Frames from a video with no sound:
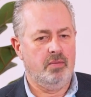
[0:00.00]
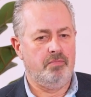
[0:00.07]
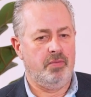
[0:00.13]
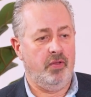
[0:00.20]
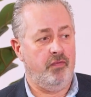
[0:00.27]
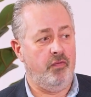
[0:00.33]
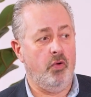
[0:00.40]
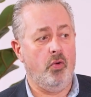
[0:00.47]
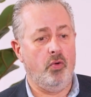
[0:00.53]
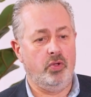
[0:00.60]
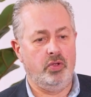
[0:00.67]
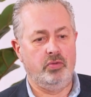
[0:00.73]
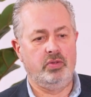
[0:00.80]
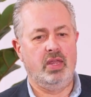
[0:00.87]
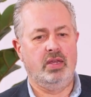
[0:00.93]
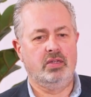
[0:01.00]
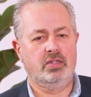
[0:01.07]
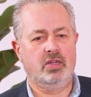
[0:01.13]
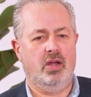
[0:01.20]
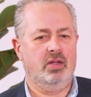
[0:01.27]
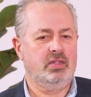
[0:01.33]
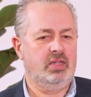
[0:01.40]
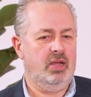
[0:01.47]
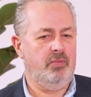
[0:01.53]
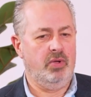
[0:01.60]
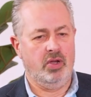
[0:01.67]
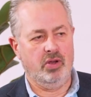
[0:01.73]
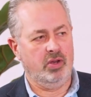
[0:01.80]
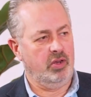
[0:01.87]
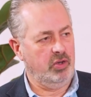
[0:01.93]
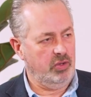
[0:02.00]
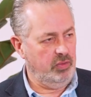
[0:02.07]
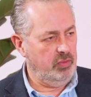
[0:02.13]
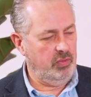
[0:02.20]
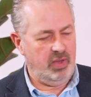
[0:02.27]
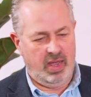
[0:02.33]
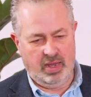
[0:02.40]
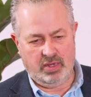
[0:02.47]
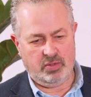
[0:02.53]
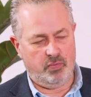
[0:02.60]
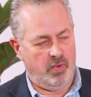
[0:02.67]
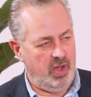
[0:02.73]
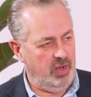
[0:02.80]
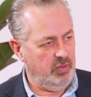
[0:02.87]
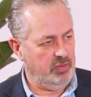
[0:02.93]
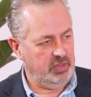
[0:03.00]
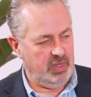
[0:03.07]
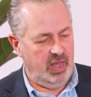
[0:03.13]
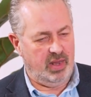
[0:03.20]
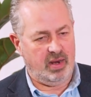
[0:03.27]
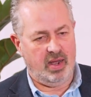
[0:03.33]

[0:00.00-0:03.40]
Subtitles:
before you then start saying we're going to do X, Y, or Z.